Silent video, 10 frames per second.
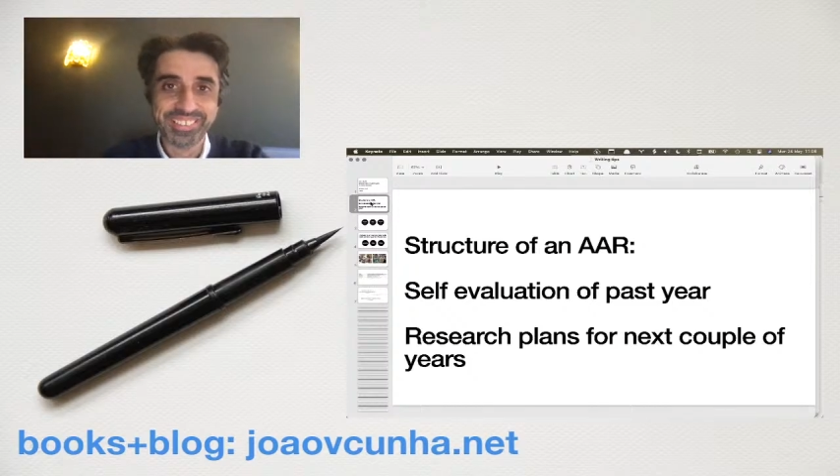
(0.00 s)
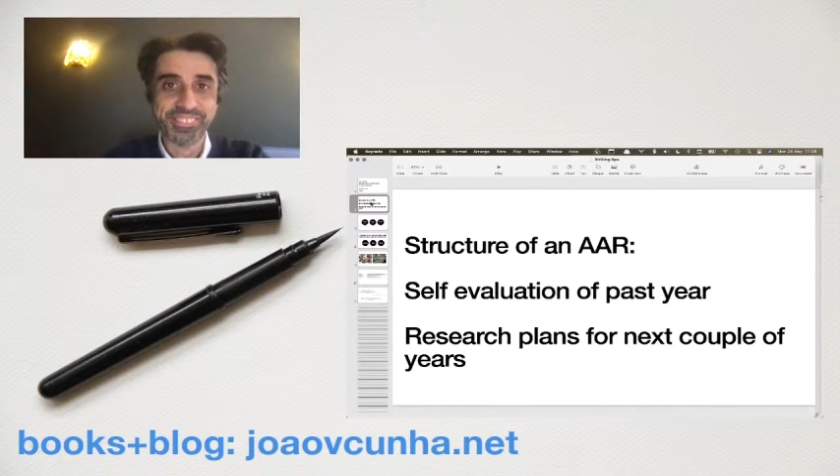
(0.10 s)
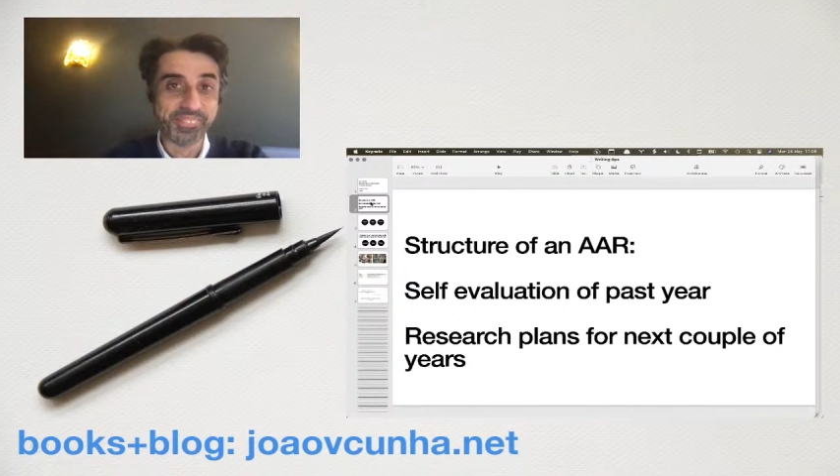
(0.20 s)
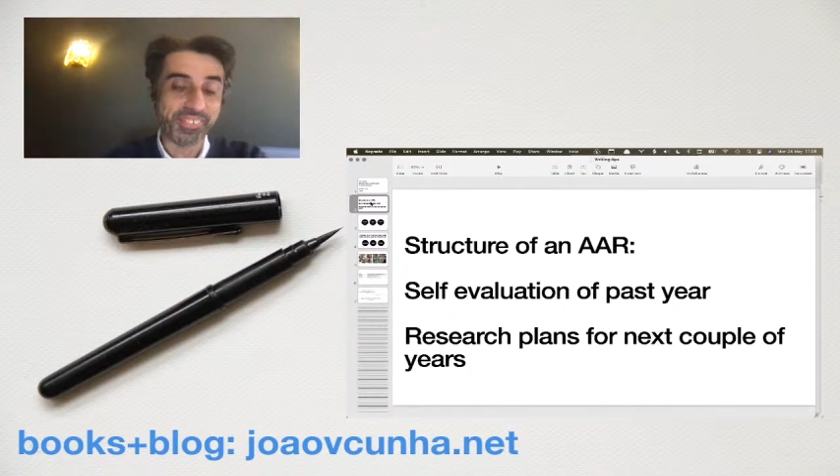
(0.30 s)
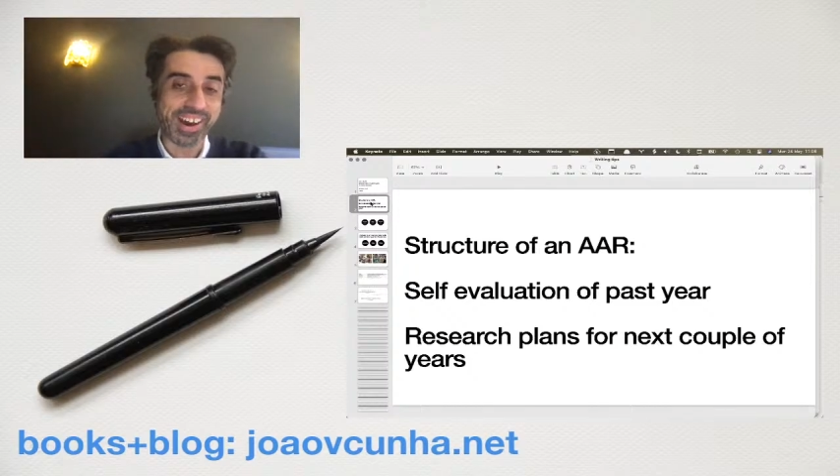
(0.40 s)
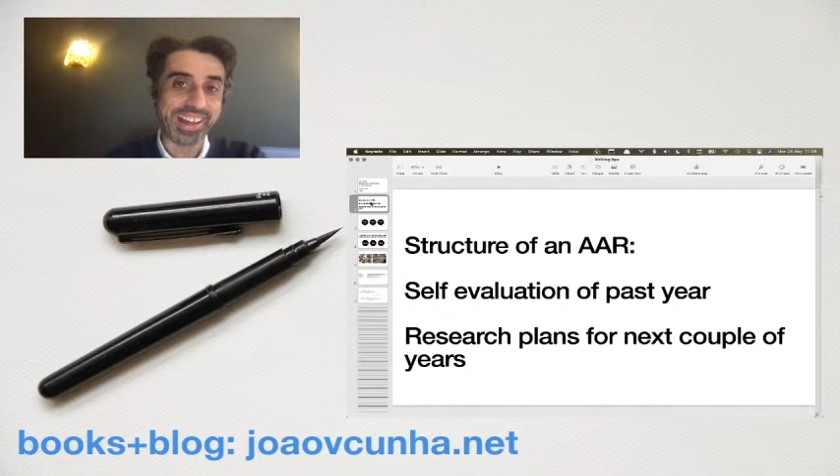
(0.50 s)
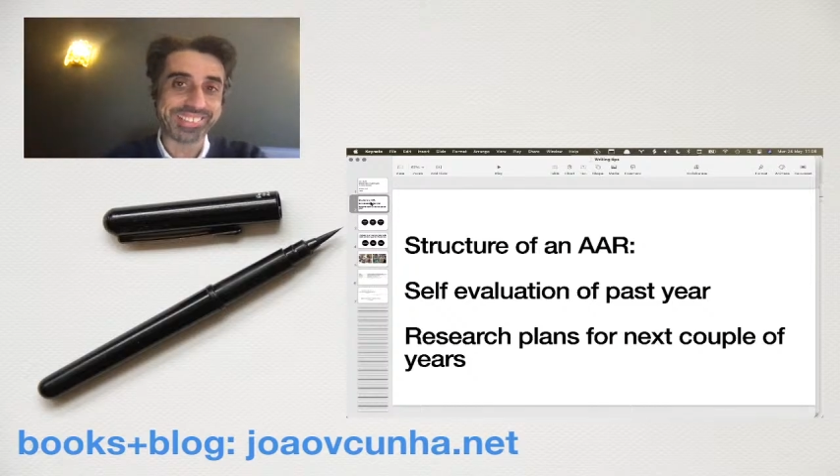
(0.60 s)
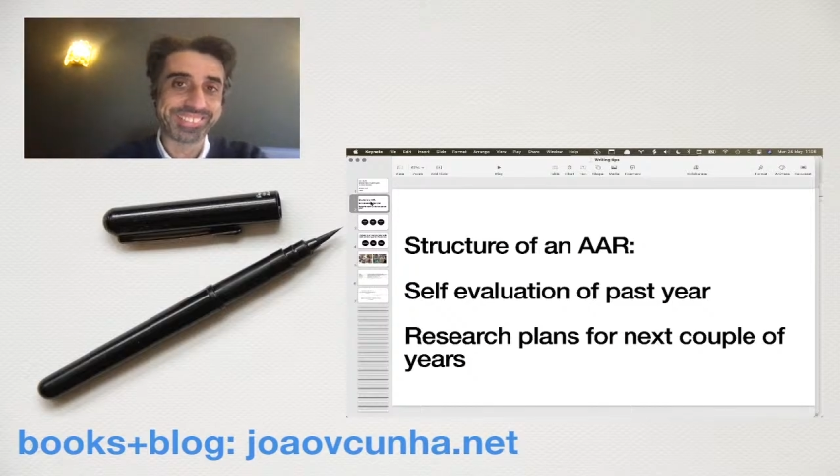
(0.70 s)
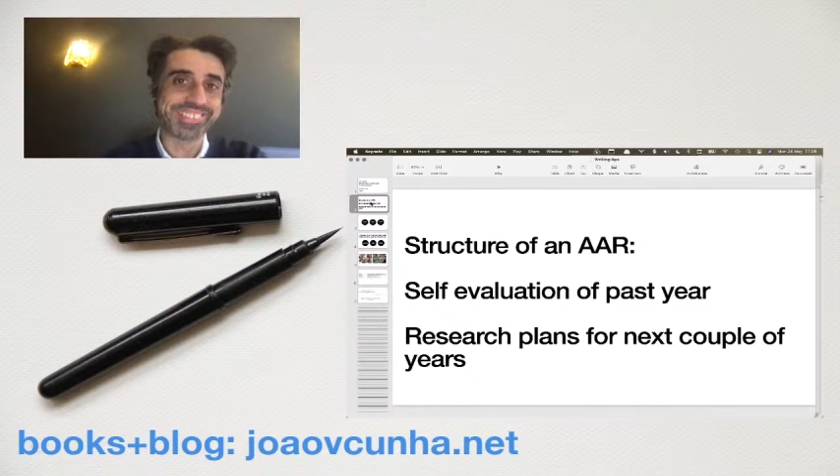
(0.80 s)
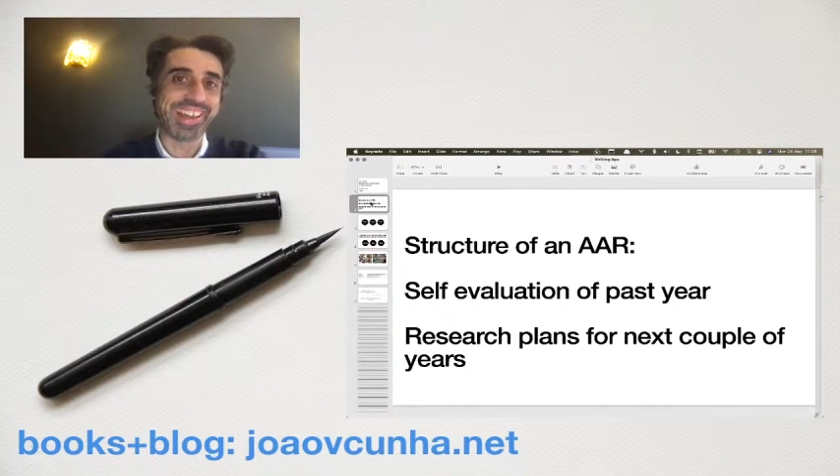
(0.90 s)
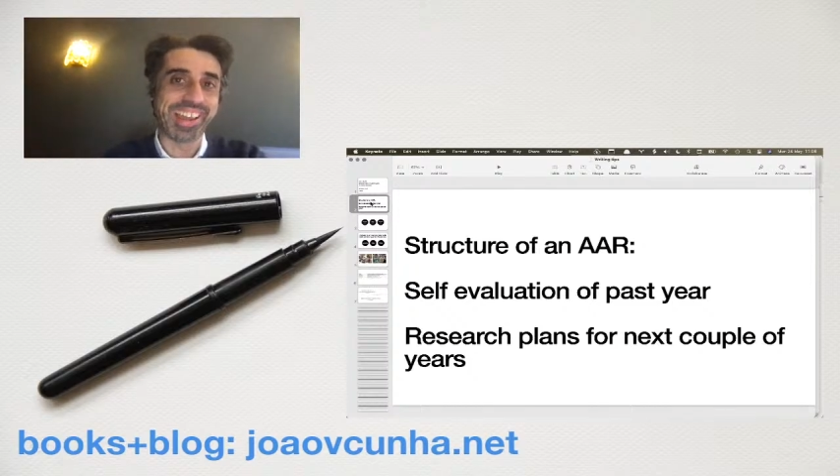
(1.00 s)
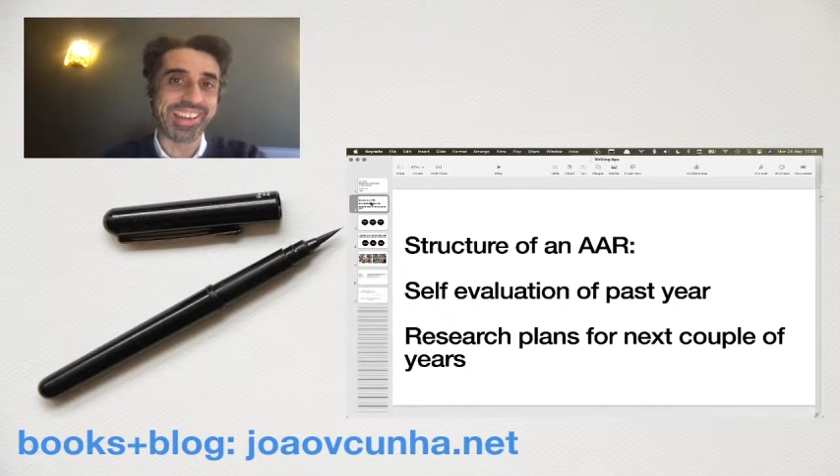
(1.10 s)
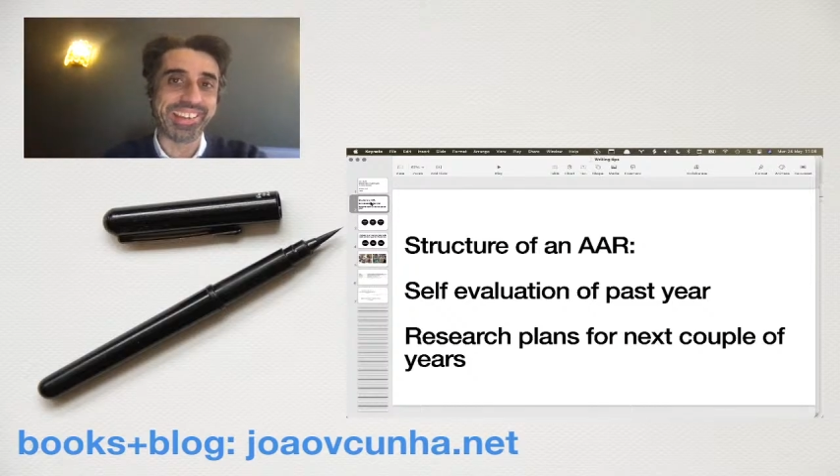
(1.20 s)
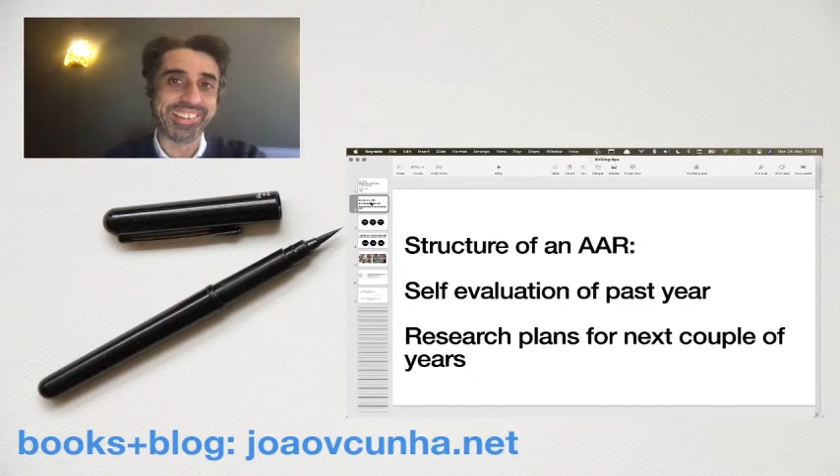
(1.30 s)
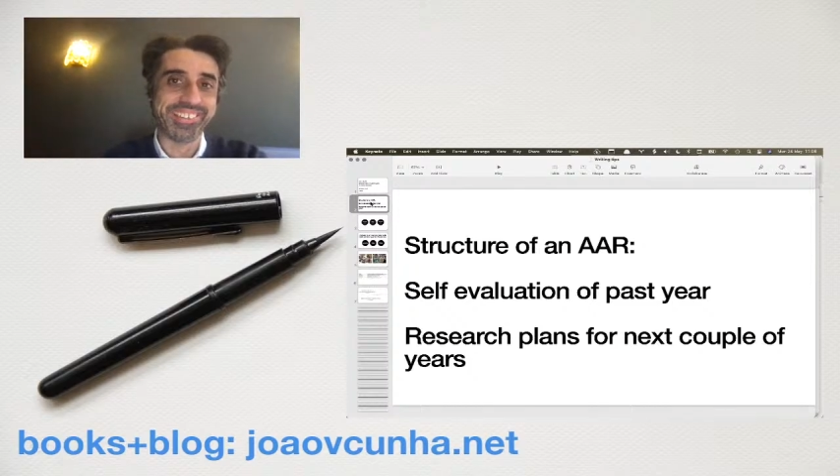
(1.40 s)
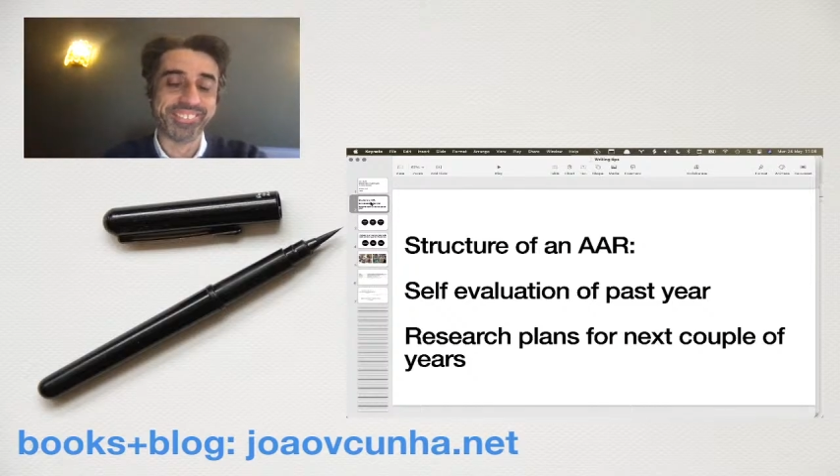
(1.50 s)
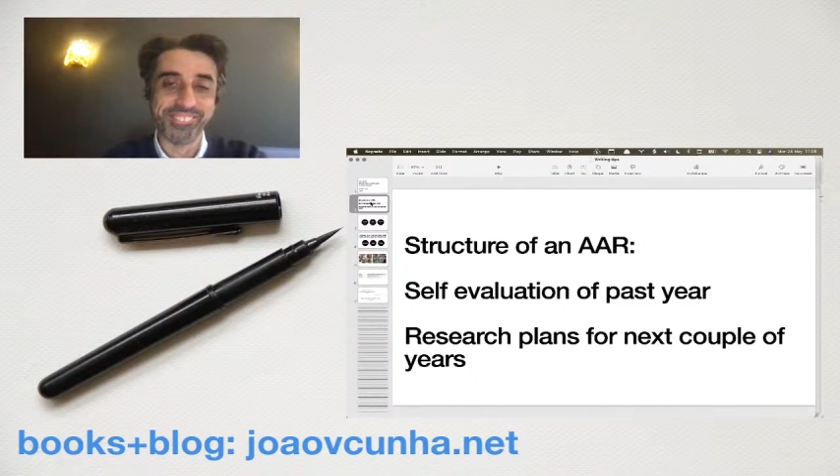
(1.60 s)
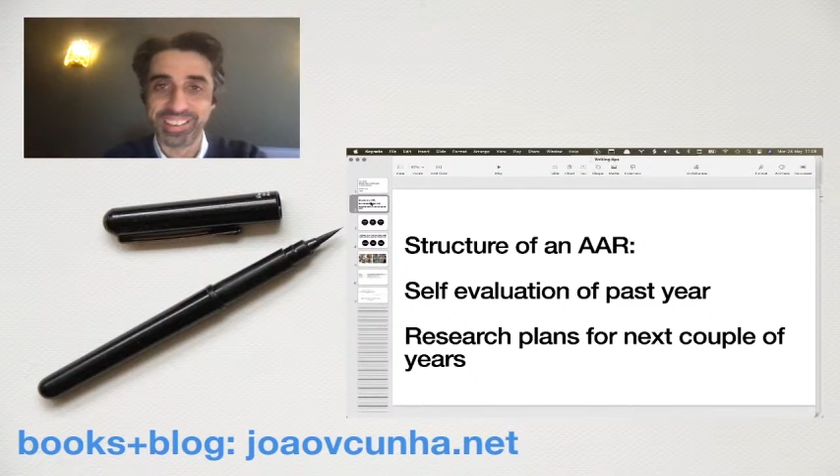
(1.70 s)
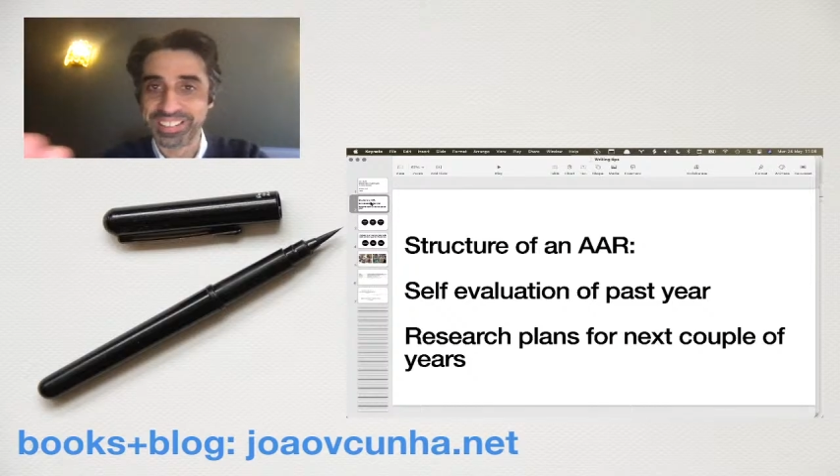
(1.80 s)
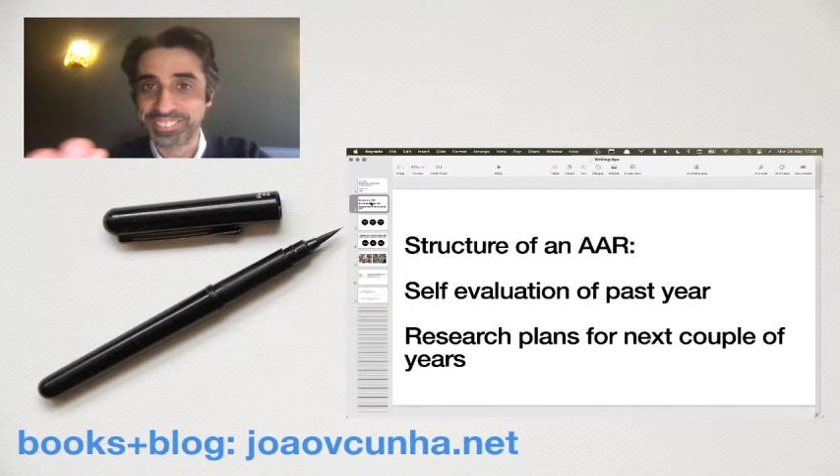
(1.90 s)
what I
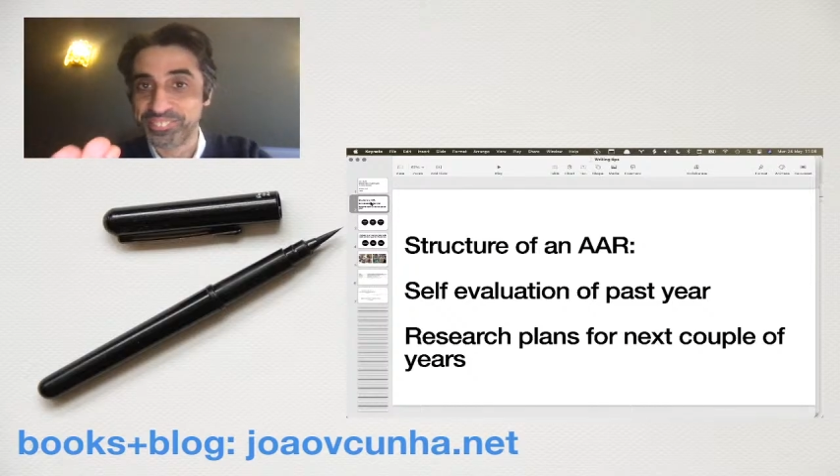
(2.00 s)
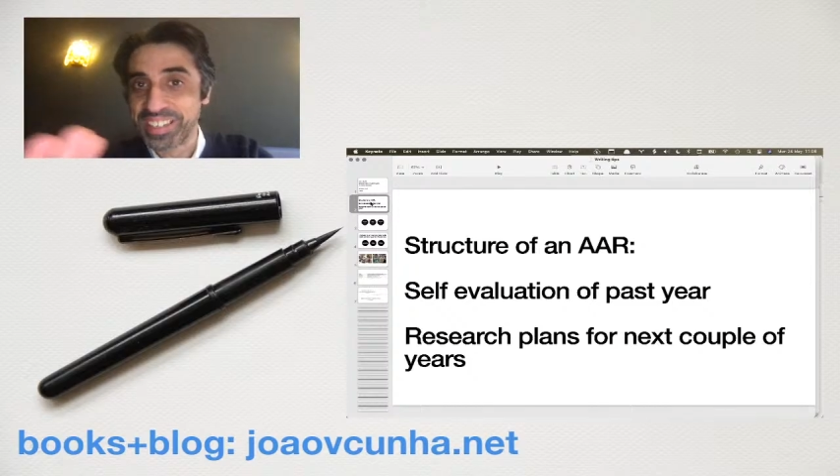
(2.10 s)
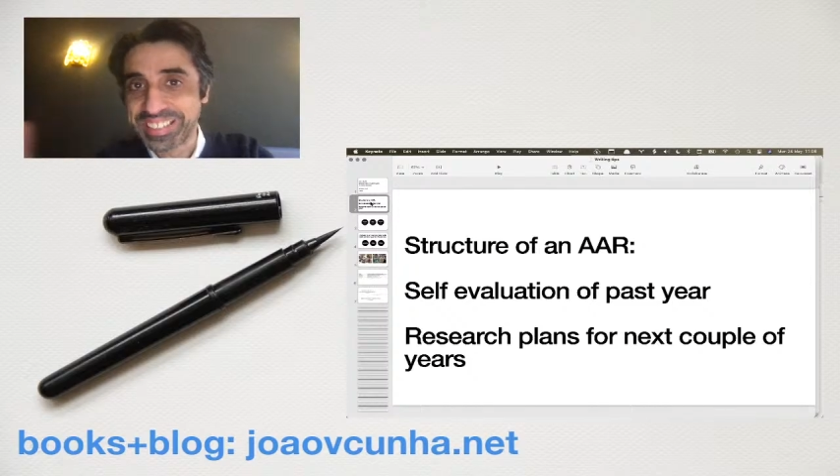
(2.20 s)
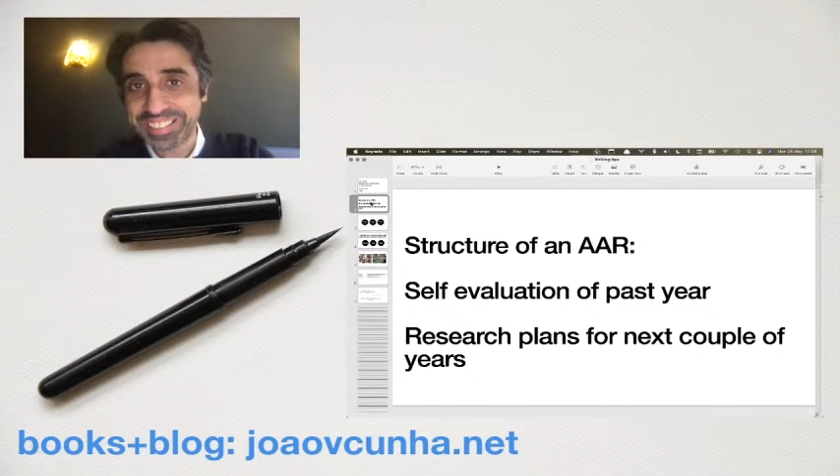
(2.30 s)
wanted to make